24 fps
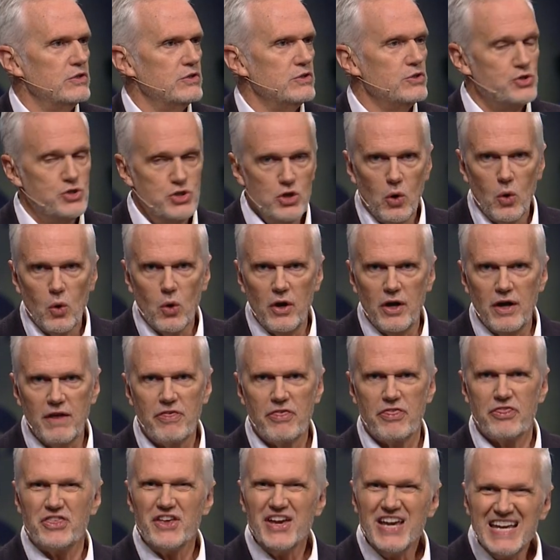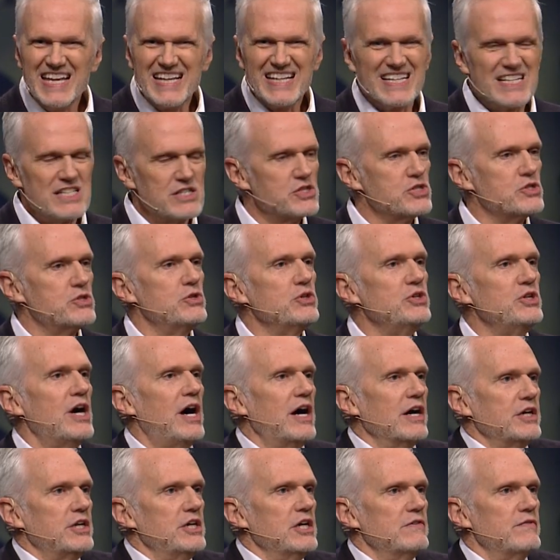joy. Things do
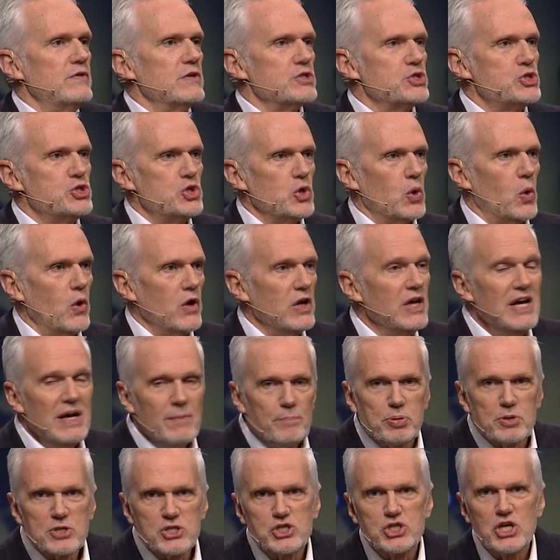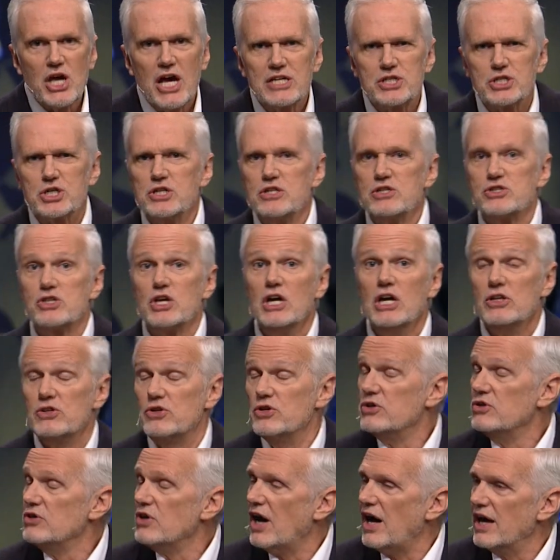not give us joy, possessions
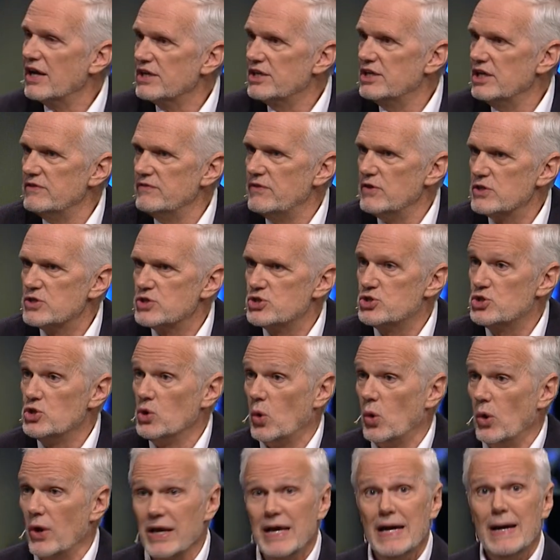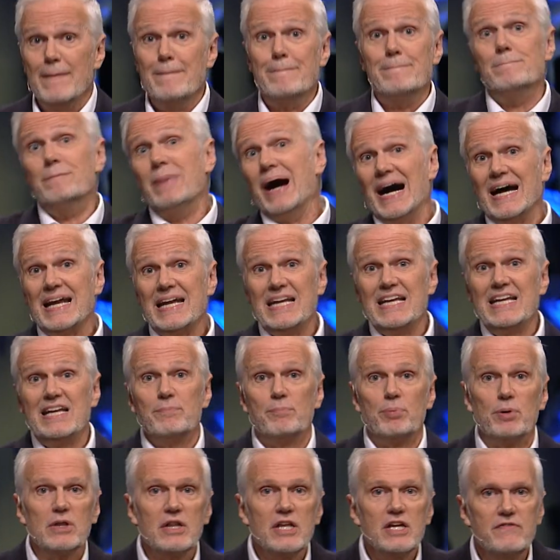do not give us joy. Money,
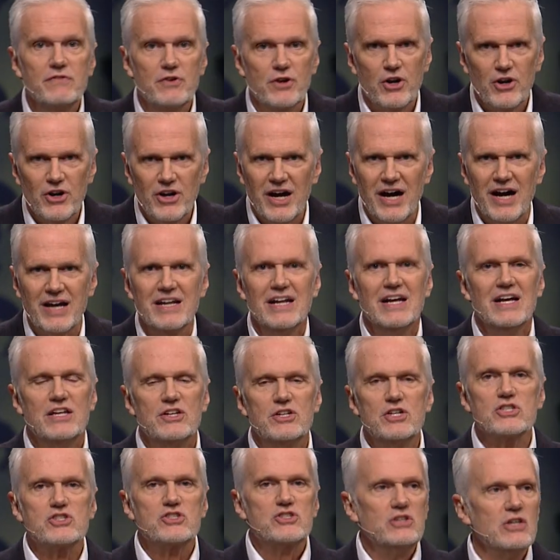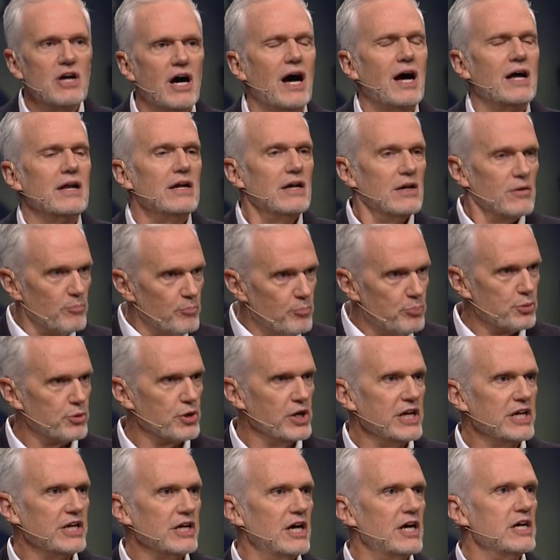believe it or not, does not
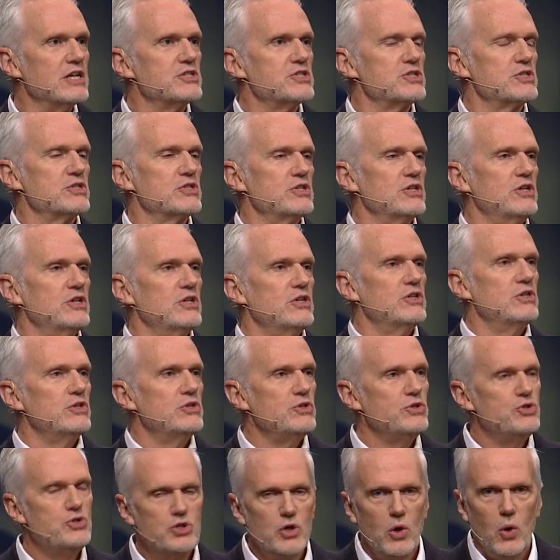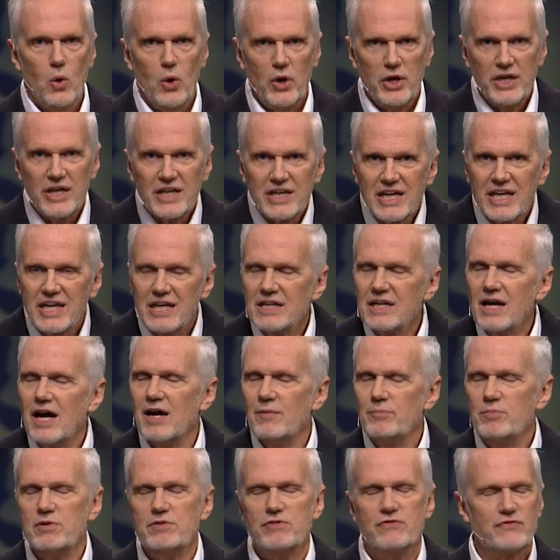bring us joy, it
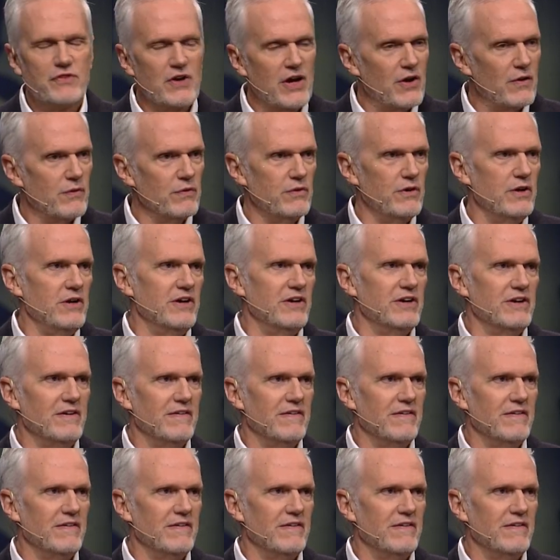cannot be found there.